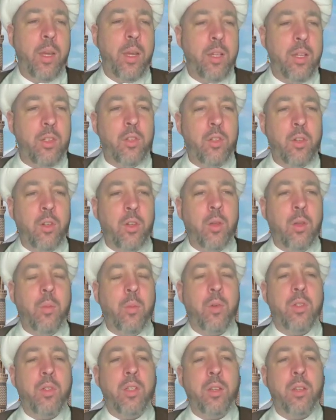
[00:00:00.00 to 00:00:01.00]
make sure the
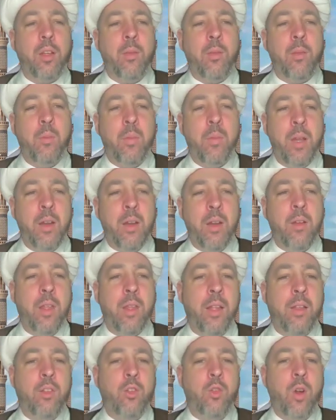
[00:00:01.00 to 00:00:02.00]
person can bear
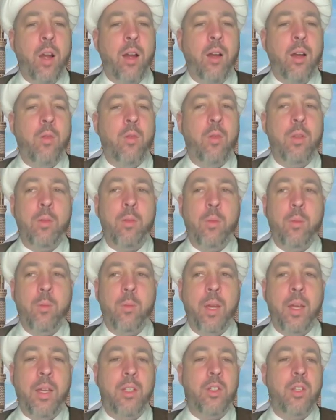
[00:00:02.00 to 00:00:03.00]
that trial with
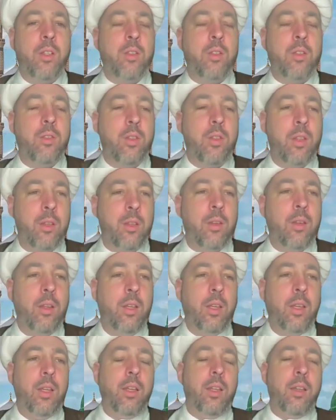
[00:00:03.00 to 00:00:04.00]
patience and
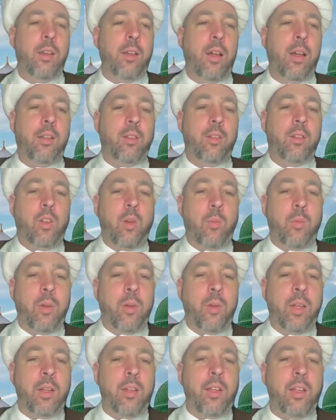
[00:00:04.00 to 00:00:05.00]
not
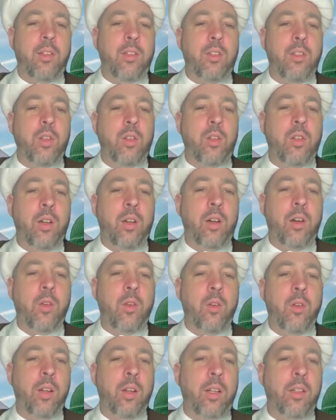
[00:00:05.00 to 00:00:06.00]
complain against Allah
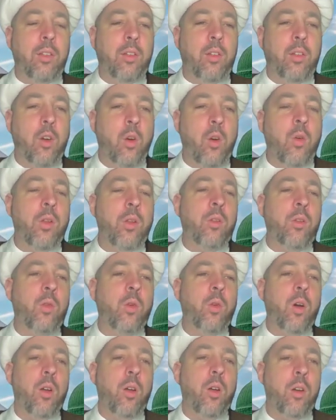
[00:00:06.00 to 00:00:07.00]
or not go and
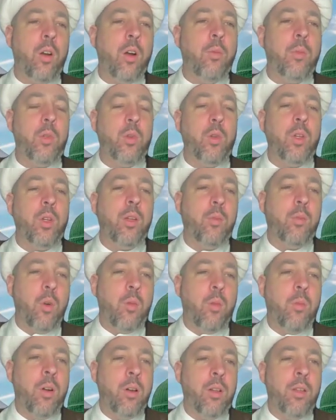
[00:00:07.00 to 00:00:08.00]
do haram to get
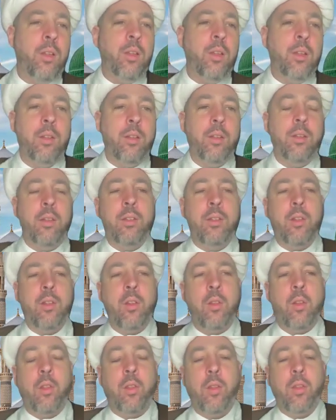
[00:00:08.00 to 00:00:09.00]
more money and these
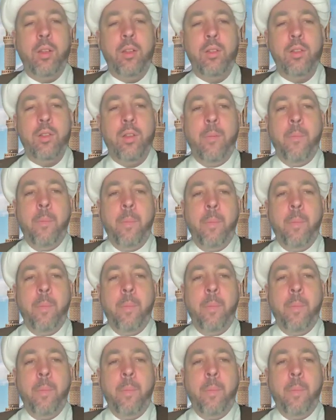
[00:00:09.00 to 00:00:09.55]
other things.